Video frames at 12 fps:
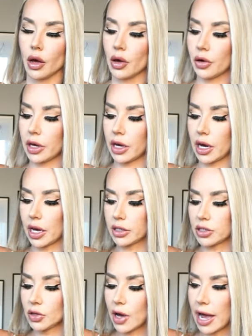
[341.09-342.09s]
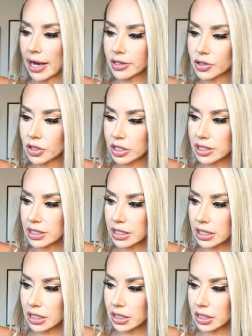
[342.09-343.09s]
Okay guys, so as you can
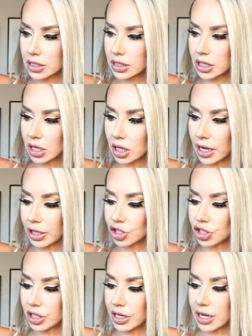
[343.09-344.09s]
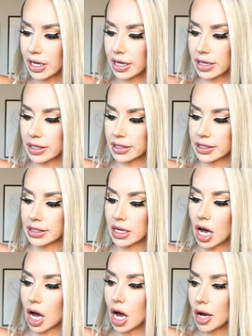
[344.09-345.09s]
see, this collection is
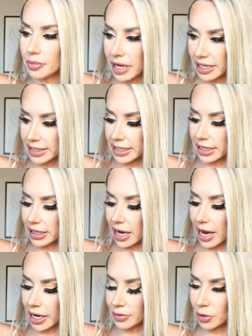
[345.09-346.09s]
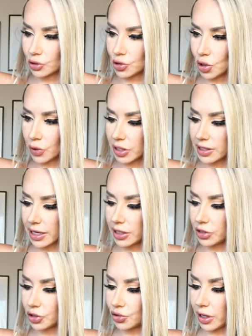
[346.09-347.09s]
amazing. I'm so
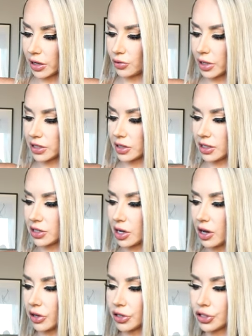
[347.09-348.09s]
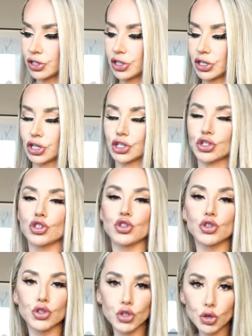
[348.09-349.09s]
excited to try the rest of these colors. They're
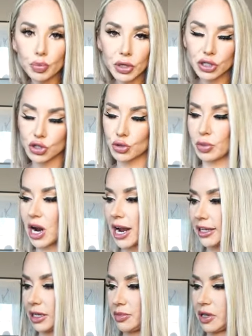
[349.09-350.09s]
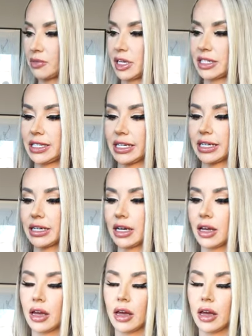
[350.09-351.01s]
super, super highly pigmented,